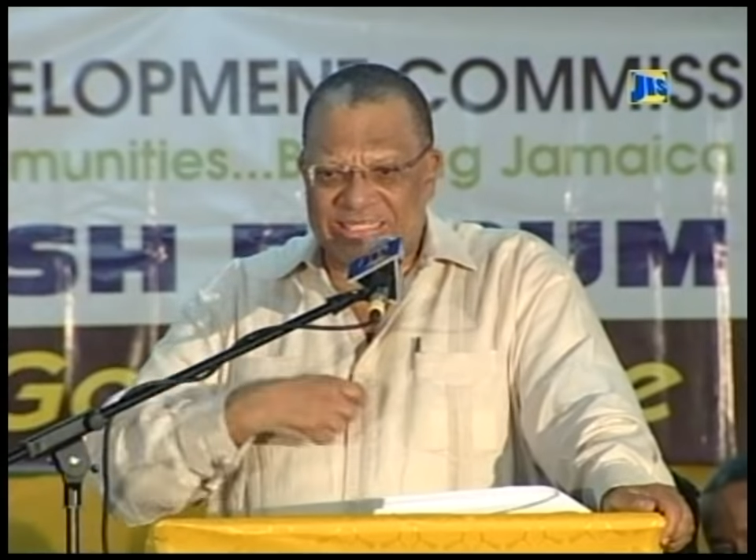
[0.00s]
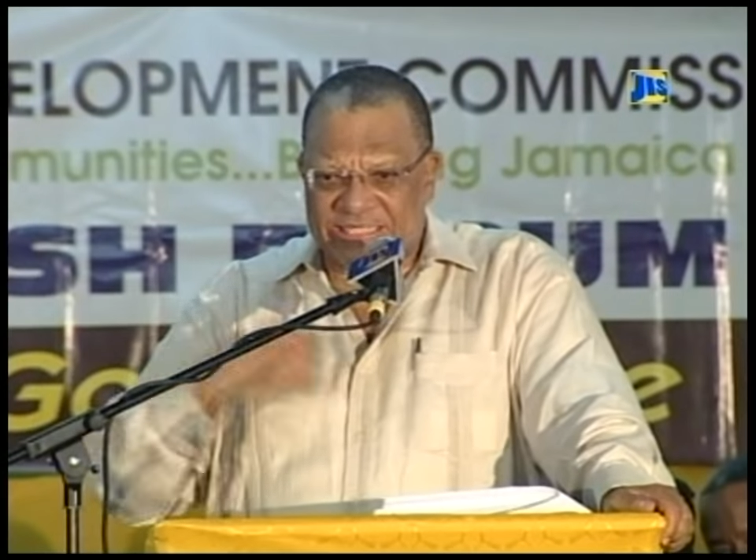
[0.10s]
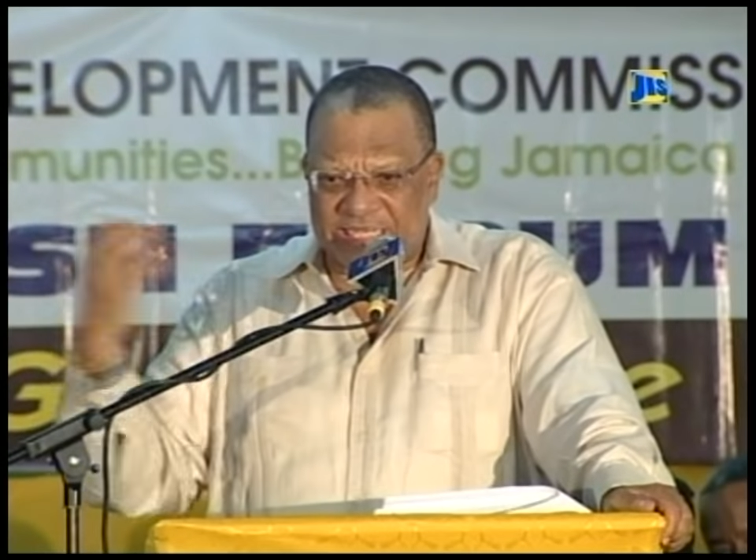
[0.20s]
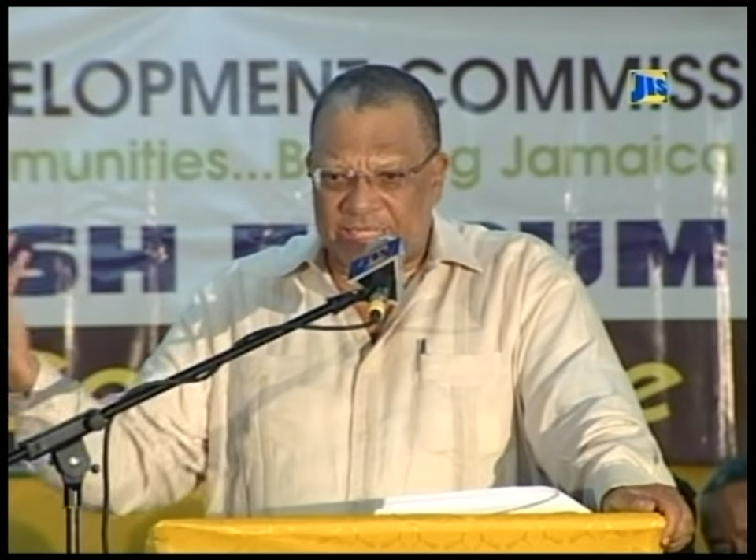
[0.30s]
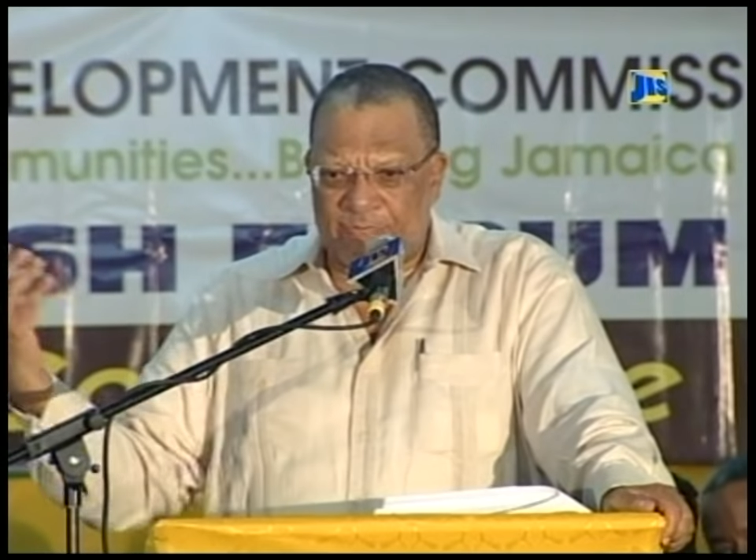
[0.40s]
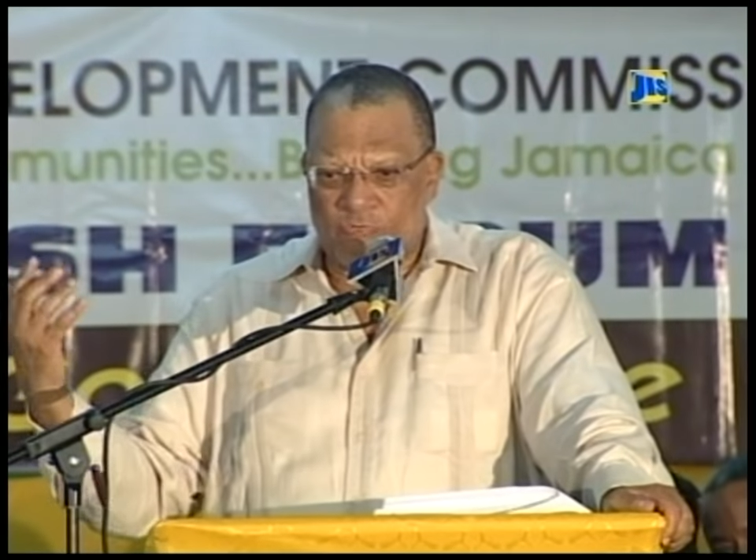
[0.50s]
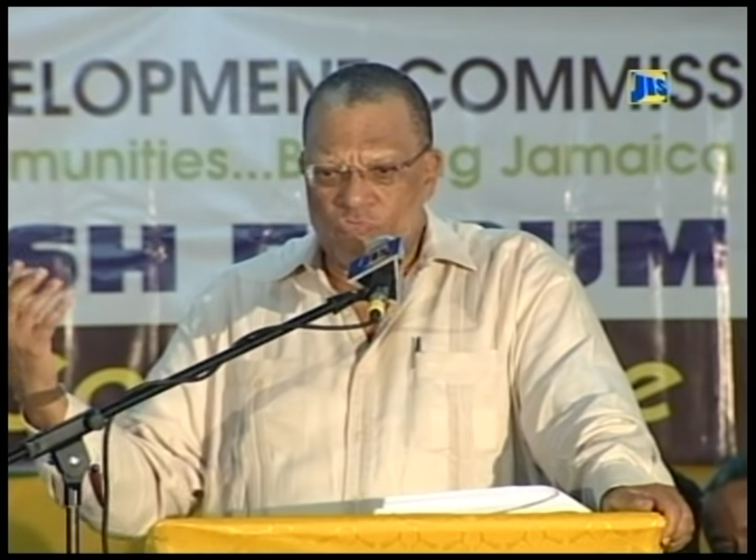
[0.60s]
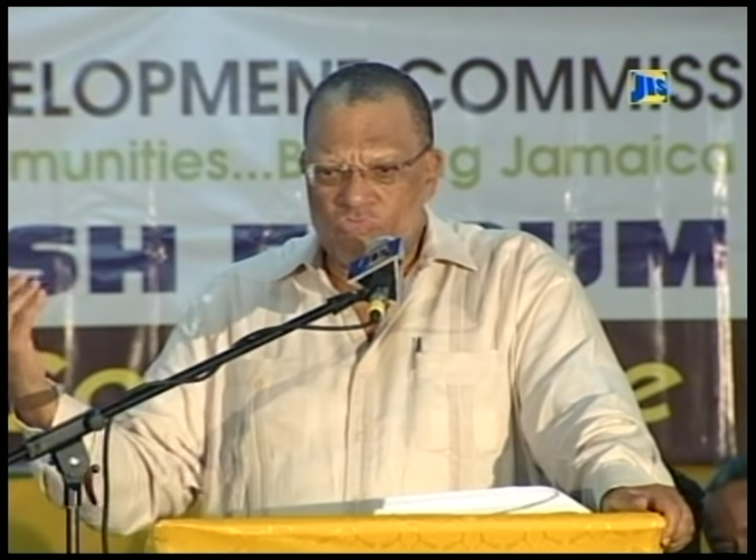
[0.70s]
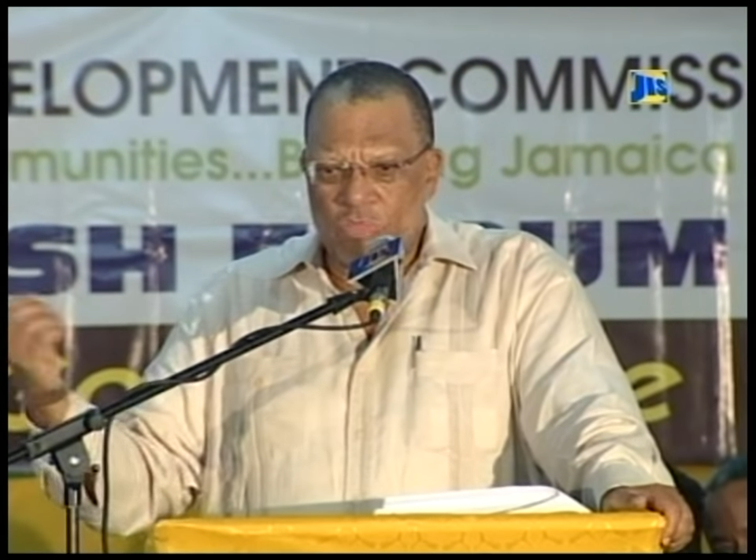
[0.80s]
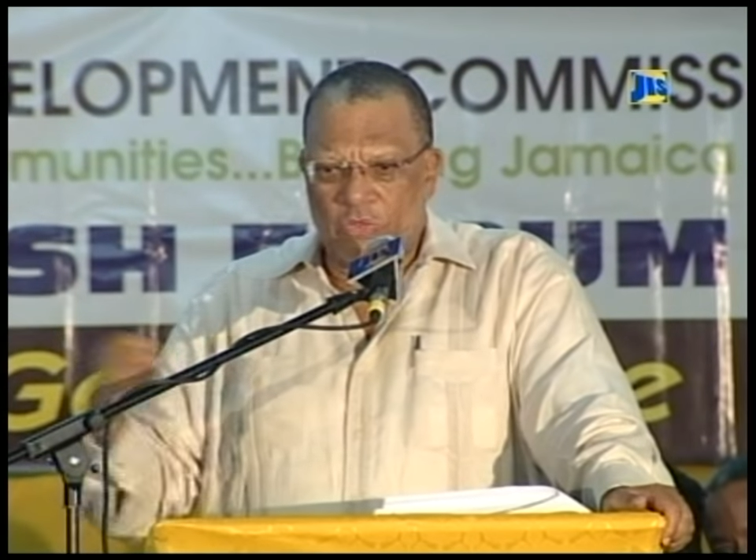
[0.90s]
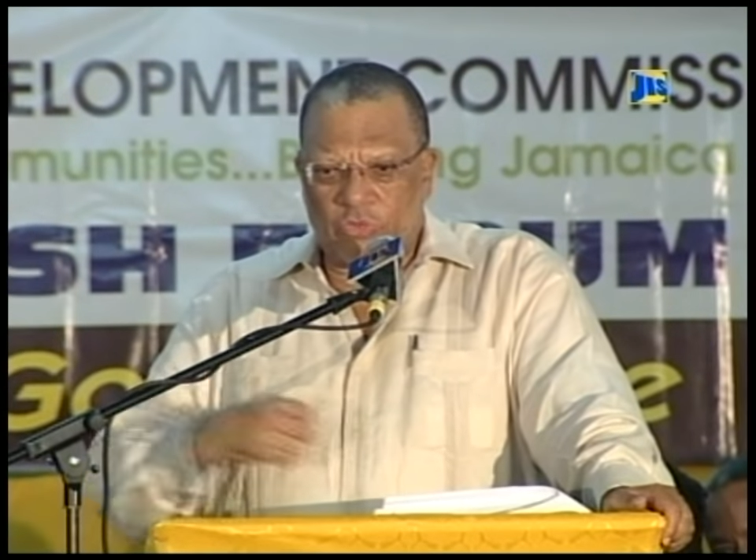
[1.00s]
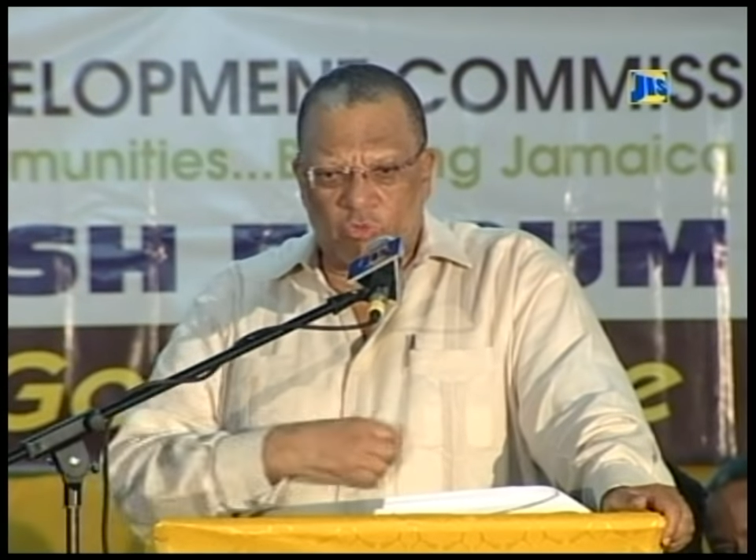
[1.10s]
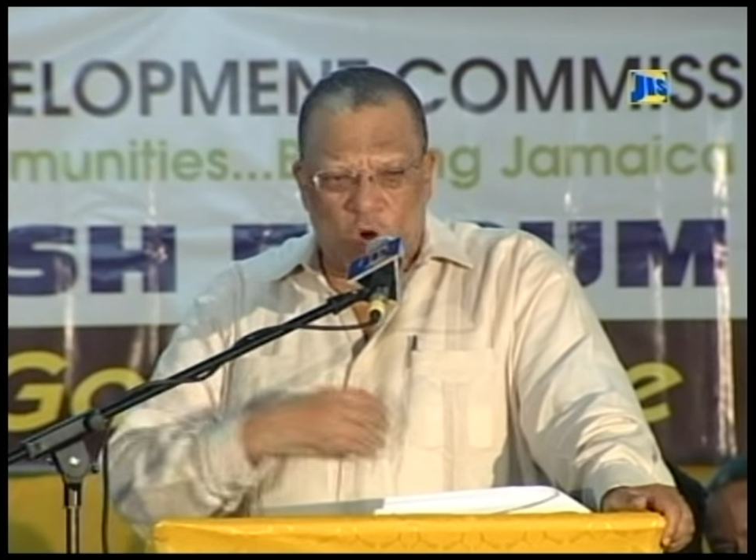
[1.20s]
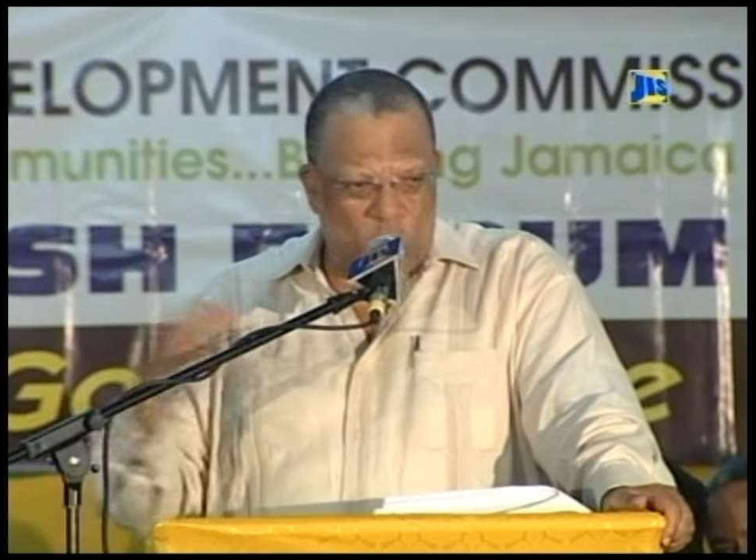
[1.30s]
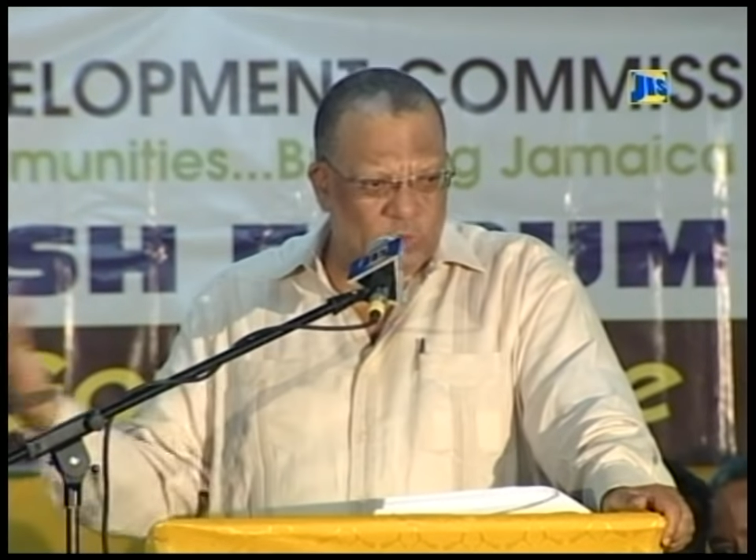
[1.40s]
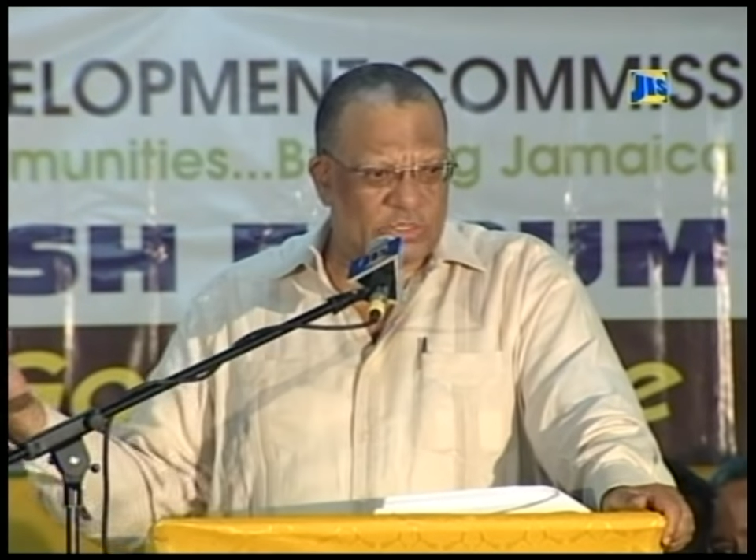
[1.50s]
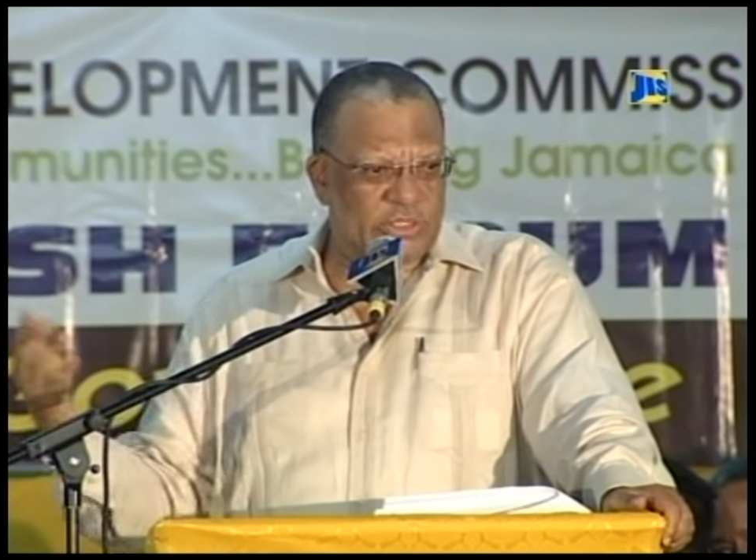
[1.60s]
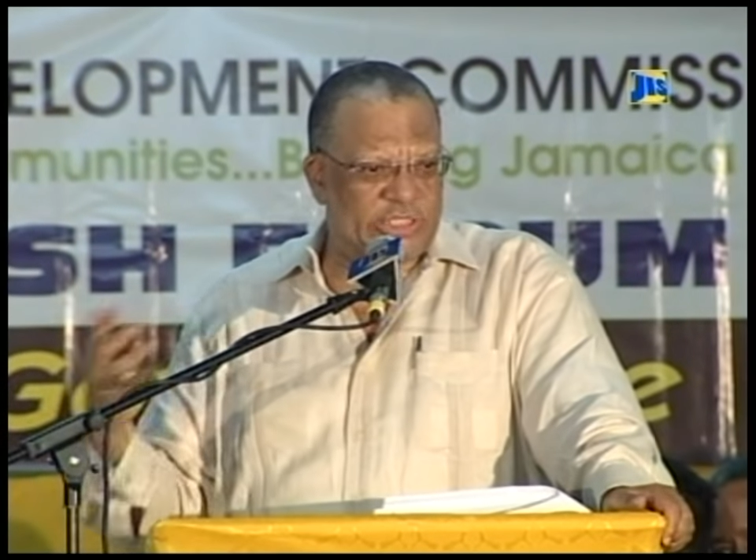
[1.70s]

see throughout